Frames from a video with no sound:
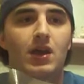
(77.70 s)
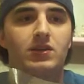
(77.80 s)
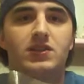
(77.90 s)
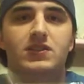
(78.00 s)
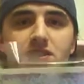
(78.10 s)

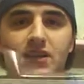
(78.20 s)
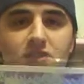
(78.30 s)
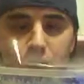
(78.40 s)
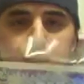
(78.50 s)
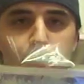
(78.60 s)
to see
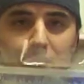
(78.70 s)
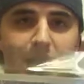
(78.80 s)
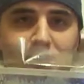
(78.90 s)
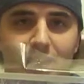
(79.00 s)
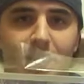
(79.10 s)
Superman
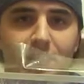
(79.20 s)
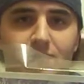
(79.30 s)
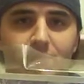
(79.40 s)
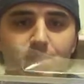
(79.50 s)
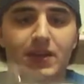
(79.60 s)
again,
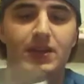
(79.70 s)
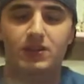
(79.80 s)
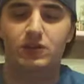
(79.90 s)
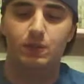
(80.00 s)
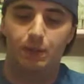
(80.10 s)
being
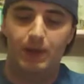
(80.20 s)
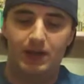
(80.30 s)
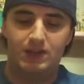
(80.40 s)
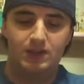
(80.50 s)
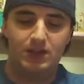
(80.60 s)
Superman,
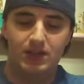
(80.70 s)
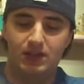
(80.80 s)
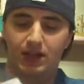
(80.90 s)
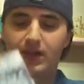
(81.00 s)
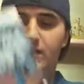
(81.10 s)
to see,
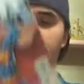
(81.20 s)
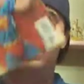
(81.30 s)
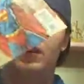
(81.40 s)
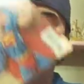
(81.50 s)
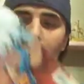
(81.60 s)
like,
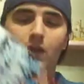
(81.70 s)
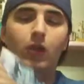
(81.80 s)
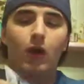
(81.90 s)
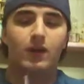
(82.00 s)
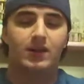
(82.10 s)

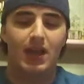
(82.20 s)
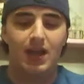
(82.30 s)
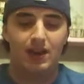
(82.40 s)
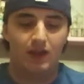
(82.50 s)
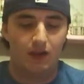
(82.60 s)
Clark
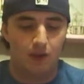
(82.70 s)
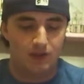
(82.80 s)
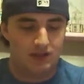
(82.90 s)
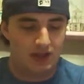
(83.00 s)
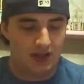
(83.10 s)
Kent and
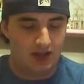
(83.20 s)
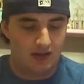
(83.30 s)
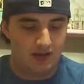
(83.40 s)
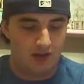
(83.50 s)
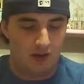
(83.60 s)
Lois
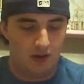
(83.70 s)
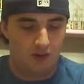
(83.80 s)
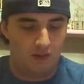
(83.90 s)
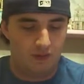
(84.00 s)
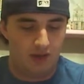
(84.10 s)
Lane, you
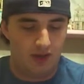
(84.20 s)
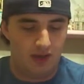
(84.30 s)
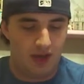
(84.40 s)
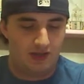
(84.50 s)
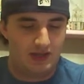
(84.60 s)
know,
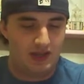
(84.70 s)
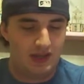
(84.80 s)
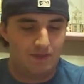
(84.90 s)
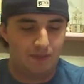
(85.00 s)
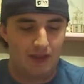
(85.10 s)
at the
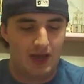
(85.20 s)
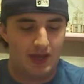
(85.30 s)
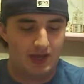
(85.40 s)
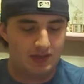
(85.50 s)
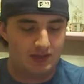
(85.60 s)
Daily
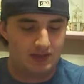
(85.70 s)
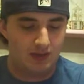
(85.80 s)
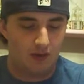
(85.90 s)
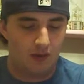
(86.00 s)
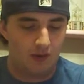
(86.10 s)
Planet, to see
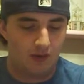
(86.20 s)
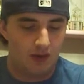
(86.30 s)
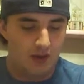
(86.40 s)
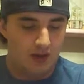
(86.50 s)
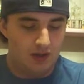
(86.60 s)
the whole
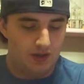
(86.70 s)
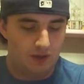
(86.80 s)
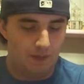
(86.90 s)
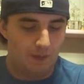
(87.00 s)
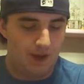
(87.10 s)

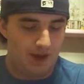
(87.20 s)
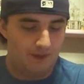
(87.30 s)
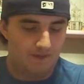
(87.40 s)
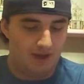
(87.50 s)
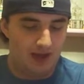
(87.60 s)
Superman
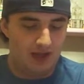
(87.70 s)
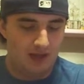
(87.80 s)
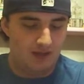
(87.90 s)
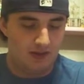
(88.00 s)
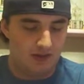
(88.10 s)

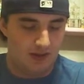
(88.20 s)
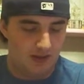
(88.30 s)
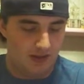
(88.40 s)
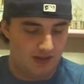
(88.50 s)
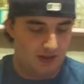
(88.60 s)
fighting,
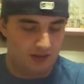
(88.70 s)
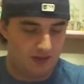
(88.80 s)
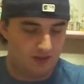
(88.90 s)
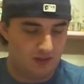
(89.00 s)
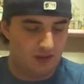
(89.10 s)
like, a
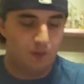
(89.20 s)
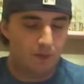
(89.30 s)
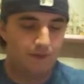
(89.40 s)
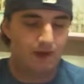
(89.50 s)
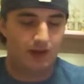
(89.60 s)

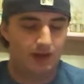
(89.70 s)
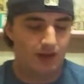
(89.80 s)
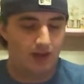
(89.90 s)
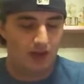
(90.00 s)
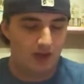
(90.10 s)
supervillain,
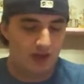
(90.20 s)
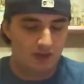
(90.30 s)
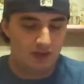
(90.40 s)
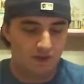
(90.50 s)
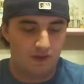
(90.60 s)
it
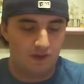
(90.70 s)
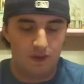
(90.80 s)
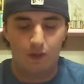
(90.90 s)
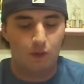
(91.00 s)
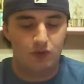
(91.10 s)
just
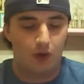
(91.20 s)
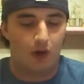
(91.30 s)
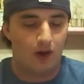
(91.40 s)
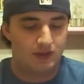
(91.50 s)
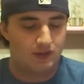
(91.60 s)
was
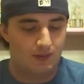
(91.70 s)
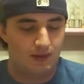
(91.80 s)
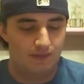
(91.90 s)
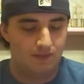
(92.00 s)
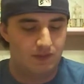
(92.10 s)
awesome.
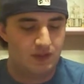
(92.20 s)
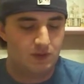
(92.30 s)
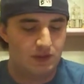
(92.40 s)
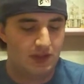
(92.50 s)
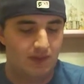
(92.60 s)
This
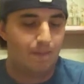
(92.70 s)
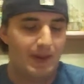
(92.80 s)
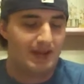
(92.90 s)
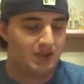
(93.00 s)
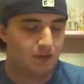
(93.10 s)
was like the
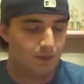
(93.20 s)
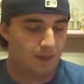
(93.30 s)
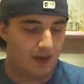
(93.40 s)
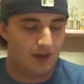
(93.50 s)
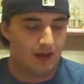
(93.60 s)
best
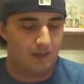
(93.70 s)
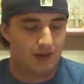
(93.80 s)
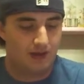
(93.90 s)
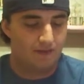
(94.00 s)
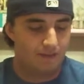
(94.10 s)
Superman comic
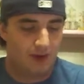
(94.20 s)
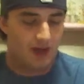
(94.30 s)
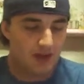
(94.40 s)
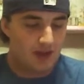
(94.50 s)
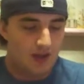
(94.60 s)
I've
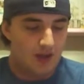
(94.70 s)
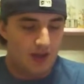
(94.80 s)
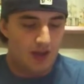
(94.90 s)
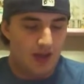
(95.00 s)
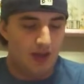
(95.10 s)
read
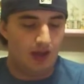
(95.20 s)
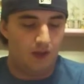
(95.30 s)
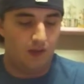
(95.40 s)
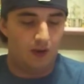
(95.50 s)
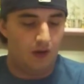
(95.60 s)
in a
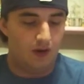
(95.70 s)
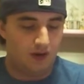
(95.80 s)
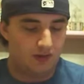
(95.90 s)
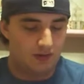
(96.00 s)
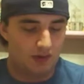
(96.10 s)

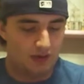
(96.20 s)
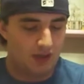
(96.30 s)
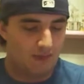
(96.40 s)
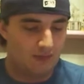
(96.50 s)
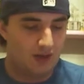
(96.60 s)
long, long
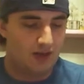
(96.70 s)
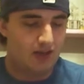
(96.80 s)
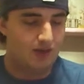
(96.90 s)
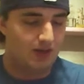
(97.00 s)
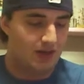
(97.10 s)
time. I'm trying to
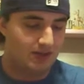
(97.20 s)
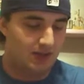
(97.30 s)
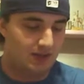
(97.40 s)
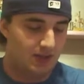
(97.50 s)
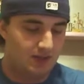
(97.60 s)
get you guys
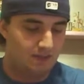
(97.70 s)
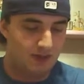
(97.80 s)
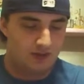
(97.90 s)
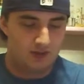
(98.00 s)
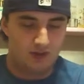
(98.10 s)
like a nice
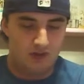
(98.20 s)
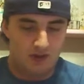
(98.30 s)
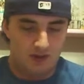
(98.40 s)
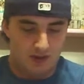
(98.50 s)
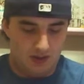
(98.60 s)
picture
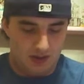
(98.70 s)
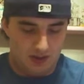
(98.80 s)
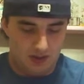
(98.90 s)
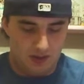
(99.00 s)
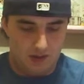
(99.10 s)

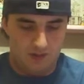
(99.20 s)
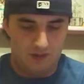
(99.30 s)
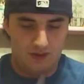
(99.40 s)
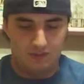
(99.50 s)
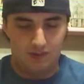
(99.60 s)
of
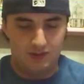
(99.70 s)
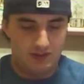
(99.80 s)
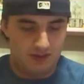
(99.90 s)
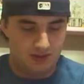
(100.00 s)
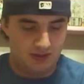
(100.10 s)

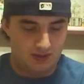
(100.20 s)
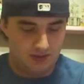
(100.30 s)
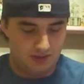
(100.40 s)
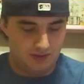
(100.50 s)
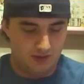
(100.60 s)
which
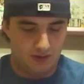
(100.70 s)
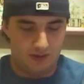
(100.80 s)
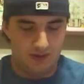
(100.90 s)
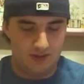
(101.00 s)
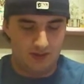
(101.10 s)

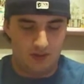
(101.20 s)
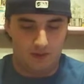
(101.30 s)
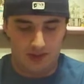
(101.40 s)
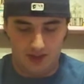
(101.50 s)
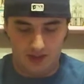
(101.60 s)
to go
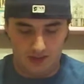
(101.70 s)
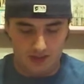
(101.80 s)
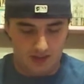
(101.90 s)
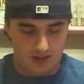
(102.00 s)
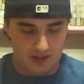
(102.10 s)
by.
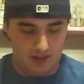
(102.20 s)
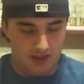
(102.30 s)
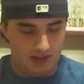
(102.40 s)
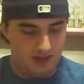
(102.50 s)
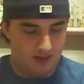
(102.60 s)

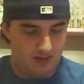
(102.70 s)
And